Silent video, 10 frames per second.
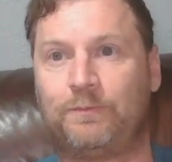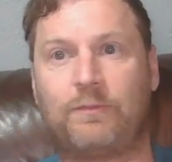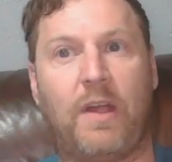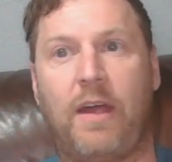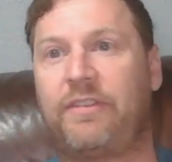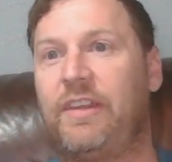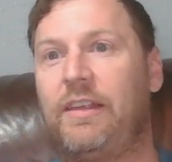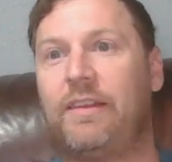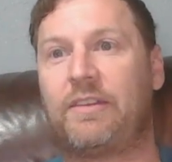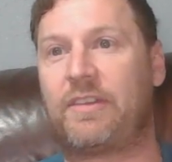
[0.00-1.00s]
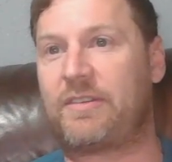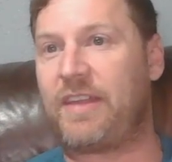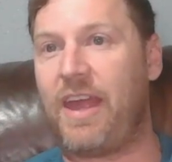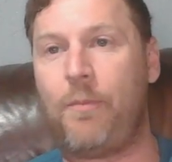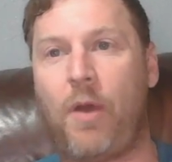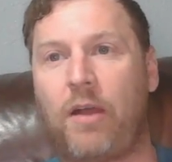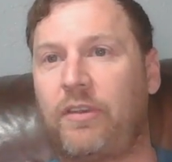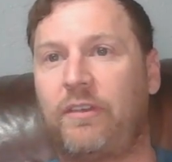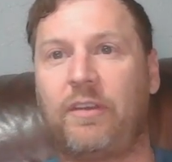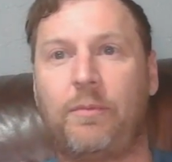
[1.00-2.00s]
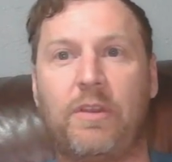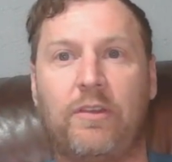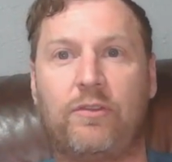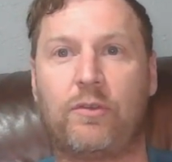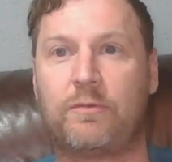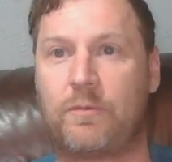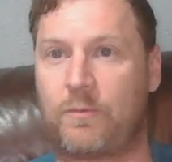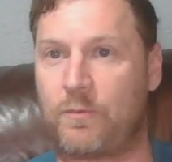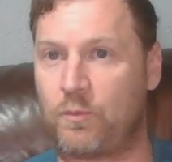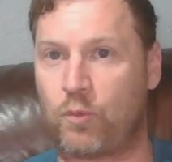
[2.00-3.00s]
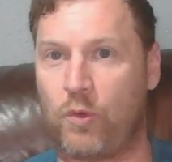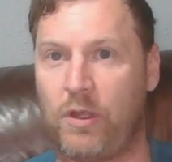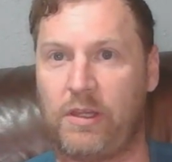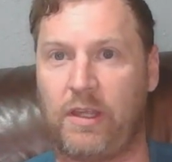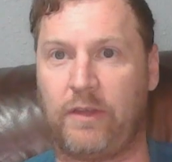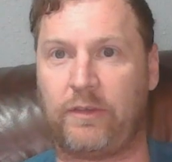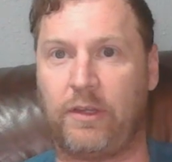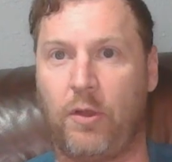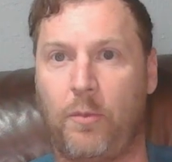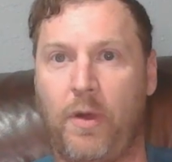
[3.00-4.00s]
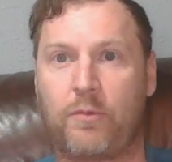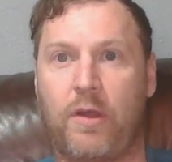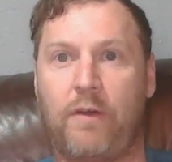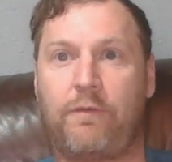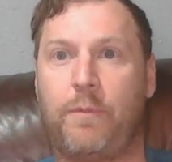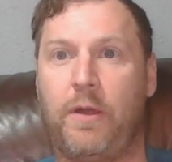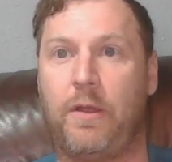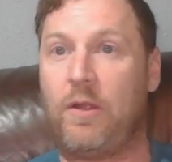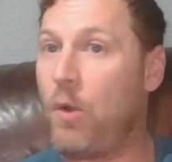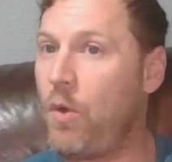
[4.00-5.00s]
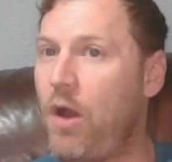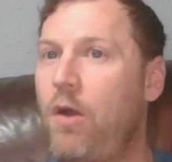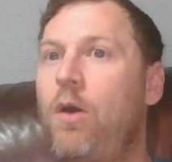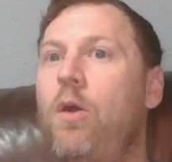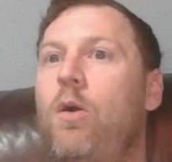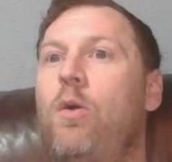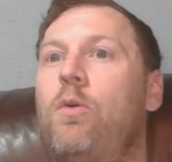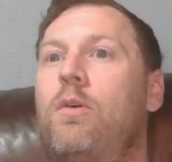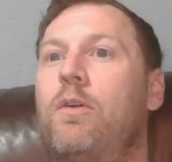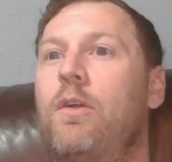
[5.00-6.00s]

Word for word: rough. See, look, the, the hitbox on some of these you really is a little rough, but whoa!